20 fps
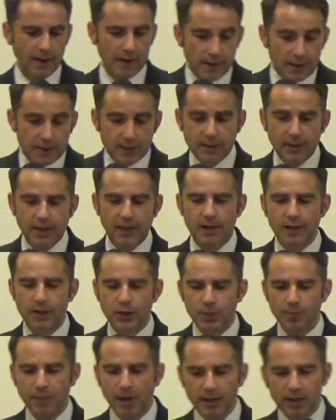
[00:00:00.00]
is
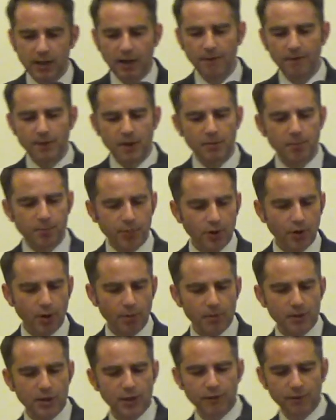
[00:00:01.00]
theirs by covenant
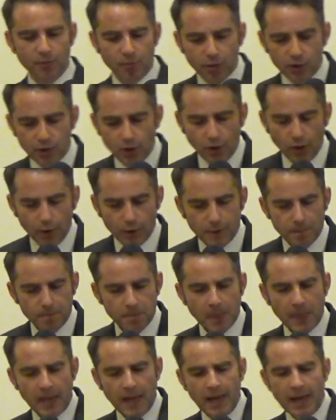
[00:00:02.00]
promise from God.
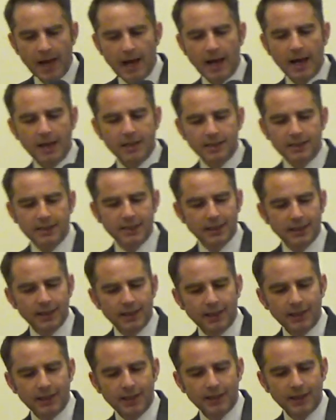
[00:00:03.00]
And
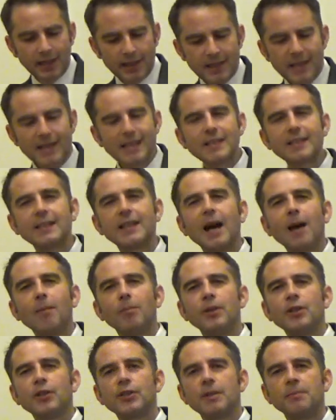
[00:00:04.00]
then they
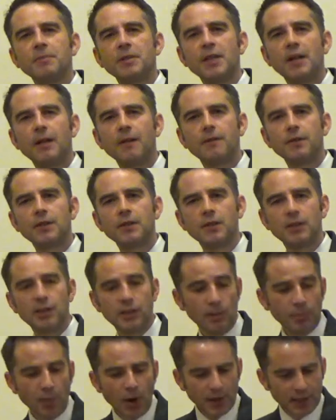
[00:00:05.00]
establish themselves.
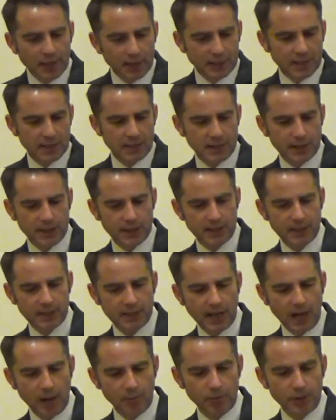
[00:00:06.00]
The monarchy is
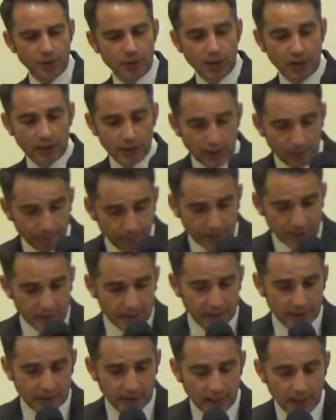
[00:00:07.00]
established, a
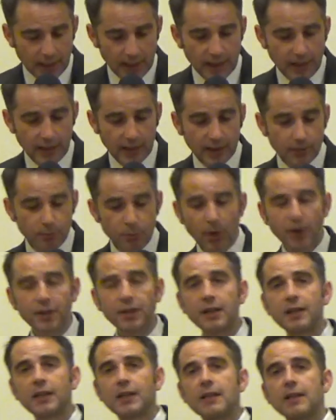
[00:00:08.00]
Davidic
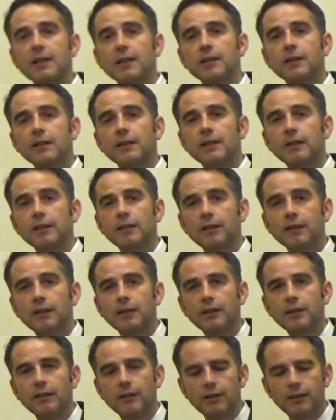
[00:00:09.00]
monarchy.
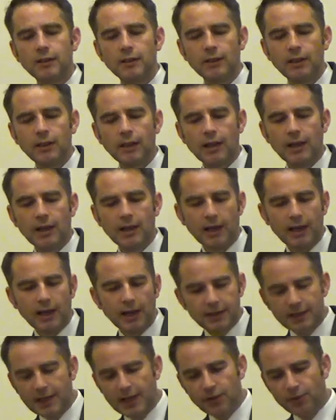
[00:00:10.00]

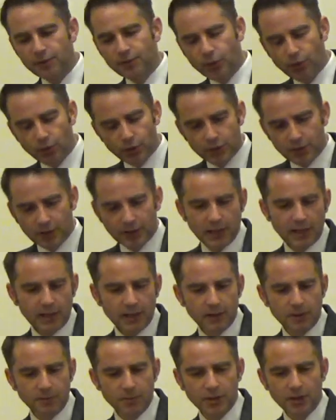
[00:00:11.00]
And then, of course, the
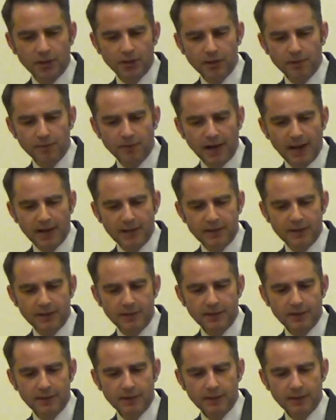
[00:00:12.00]
kingdoms are divided.